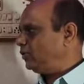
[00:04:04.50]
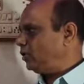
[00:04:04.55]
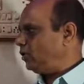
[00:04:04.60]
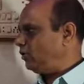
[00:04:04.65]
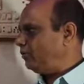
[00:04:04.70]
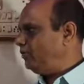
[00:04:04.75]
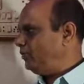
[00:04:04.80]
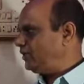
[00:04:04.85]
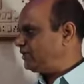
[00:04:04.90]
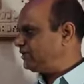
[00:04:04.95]

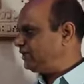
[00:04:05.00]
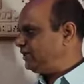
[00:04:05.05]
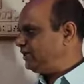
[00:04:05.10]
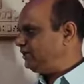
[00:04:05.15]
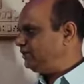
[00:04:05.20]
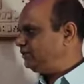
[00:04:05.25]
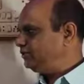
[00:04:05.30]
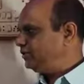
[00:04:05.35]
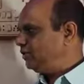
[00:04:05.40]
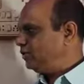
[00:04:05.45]

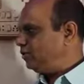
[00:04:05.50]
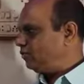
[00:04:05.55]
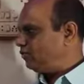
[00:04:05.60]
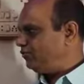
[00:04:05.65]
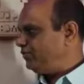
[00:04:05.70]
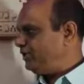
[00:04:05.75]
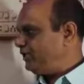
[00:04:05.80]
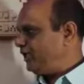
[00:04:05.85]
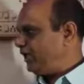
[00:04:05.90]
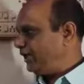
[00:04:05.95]
Obviously,
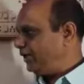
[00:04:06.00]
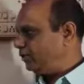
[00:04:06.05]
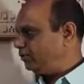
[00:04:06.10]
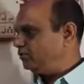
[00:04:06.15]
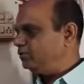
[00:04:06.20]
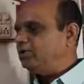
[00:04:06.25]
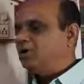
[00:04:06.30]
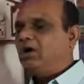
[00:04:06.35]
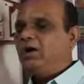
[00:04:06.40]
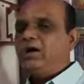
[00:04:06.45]
we have
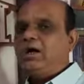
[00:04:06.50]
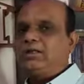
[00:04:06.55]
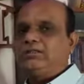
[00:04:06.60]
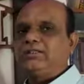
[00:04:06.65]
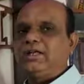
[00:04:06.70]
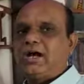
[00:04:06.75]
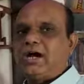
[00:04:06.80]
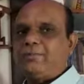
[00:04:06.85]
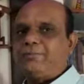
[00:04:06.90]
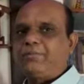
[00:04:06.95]

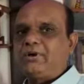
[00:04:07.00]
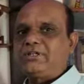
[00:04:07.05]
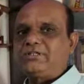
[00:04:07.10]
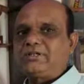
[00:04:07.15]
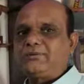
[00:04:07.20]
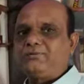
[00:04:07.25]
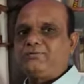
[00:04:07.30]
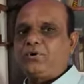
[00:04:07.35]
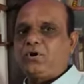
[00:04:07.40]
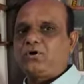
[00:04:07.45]
the upper
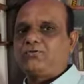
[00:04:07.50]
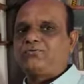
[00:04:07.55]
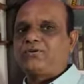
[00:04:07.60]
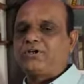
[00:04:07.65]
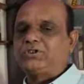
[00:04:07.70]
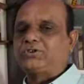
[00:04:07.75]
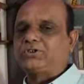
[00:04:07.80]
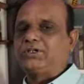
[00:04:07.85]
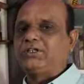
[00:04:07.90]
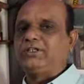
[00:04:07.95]
sum for
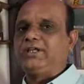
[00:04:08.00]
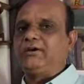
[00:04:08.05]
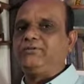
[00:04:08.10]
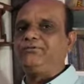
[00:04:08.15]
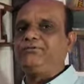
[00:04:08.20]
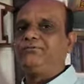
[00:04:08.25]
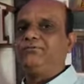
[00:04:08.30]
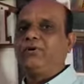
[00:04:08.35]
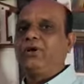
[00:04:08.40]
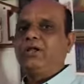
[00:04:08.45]
function
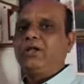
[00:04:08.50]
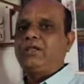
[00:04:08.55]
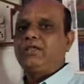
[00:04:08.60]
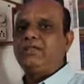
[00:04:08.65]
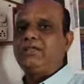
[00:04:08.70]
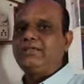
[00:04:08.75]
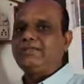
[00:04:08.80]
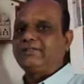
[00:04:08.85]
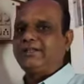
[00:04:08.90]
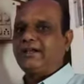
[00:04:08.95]
f
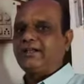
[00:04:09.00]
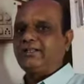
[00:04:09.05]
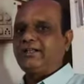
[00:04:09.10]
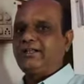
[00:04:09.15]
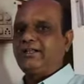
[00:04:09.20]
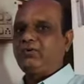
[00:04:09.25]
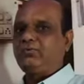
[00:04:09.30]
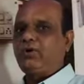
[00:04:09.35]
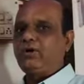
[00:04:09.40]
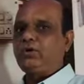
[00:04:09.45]
is greater than
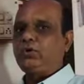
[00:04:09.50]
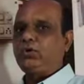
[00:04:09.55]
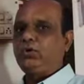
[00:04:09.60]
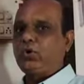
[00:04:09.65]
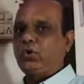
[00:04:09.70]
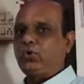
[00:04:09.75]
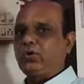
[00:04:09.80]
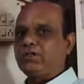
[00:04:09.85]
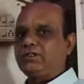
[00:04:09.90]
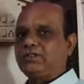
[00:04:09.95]
or equal to
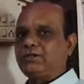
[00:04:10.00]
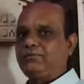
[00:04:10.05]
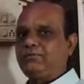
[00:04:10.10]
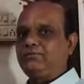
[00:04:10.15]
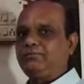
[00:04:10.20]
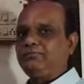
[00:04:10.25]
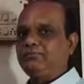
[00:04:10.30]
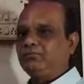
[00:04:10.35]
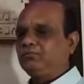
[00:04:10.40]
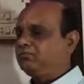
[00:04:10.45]
lower sum
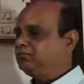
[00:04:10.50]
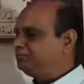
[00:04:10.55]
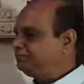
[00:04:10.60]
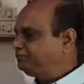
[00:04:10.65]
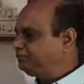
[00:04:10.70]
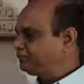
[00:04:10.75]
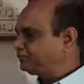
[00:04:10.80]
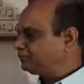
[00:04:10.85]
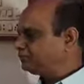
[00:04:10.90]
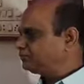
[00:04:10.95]

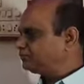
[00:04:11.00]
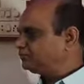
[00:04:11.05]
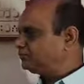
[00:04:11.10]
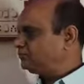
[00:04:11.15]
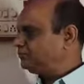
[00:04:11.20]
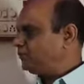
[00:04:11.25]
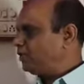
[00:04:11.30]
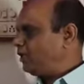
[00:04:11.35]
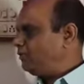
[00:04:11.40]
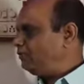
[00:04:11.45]

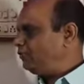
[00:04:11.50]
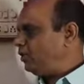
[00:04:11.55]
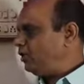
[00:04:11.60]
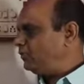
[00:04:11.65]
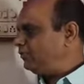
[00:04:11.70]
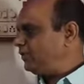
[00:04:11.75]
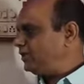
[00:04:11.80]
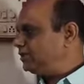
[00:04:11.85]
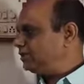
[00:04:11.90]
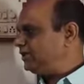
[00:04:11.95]

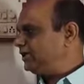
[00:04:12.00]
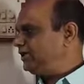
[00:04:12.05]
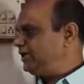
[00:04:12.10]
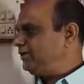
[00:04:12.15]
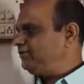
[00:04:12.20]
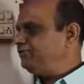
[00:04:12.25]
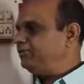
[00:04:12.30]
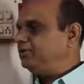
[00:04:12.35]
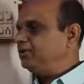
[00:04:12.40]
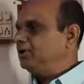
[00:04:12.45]
for function
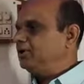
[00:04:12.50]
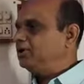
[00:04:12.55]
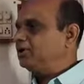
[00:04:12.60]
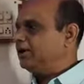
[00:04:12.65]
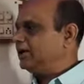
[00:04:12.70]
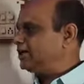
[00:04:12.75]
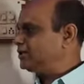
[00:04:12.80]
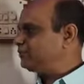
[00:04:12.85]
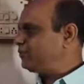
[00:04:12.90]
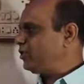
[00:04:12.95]
f
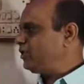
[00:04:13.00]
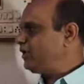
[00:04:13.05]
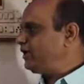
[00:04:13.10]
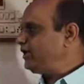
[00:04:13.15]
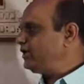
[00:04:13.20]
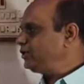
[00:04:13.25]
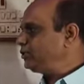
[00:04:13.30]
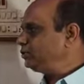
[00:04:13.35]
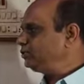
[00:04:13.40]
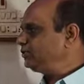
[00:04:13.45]

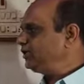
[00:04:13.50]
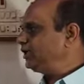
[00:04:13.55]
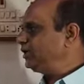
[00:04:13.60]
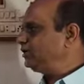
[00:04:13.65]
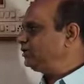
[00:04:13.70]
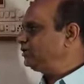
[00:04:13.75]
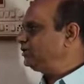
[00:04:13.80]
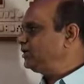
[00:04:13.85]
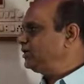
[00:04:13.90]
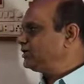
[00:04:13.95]
corresponding to
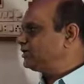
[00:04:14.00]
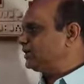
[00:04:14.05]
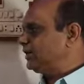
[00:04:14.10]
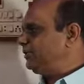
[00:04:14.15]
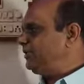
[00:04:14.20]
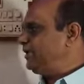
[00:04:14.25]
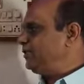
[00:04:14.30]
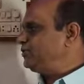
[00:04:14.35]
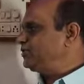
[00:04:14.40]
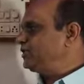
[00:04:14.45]
the
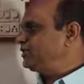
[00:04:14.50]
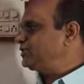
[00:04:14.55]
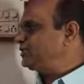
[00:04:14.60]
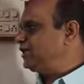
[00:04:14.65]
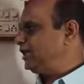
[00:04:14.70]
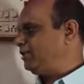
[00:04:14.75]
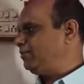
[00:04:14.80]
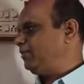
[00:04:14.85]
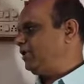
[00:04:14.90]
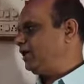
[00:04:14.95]
subdivision
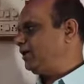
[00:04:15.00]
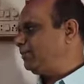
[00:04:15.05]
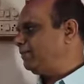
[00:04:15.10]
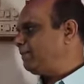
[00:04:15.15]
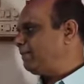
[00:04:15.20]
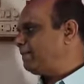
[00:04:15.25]
sigma.